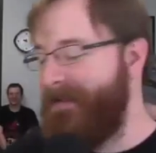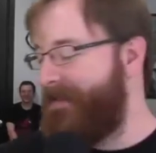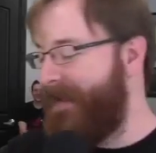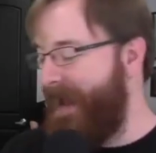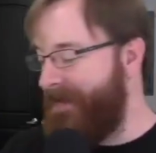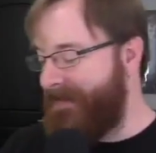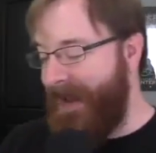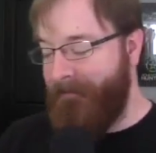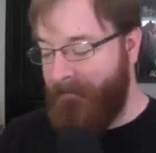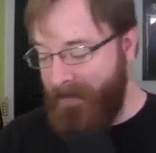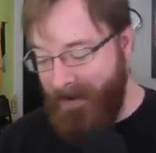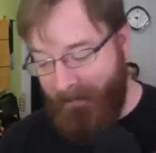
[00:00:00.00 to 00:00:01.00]
just announced a
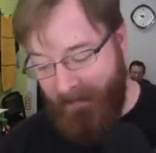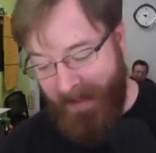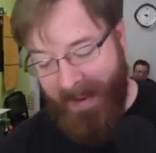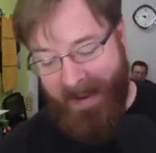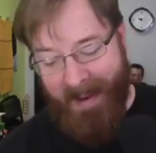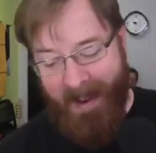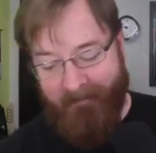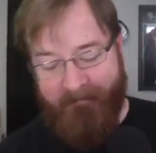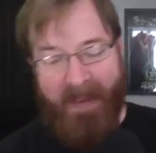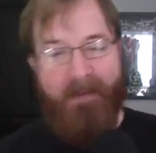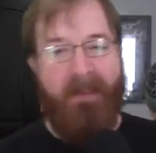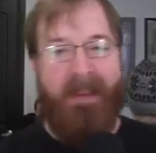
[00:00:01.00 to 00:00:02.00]
free to play uh,
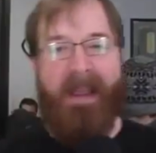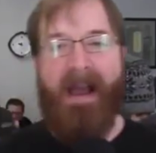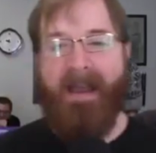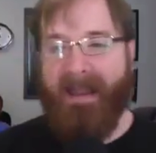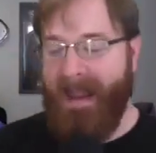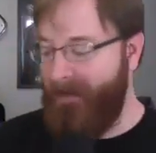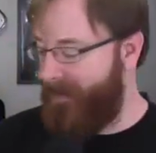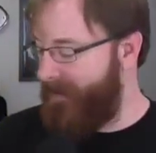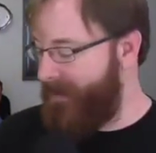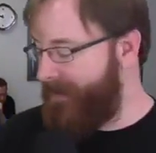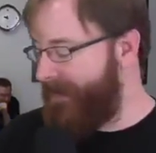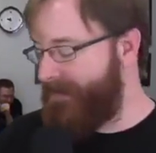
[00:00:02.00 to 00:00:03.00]
Family Guy game
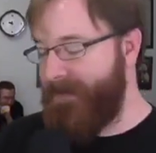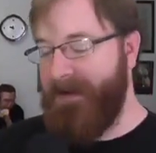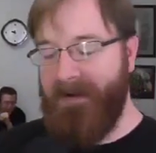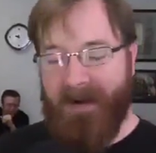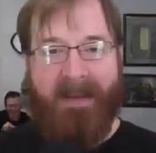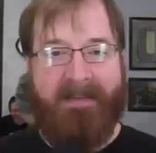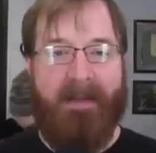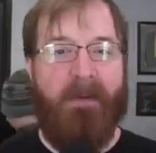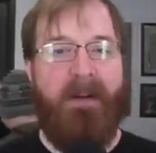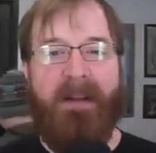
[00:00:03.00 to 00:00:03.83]
coming next year. It's similar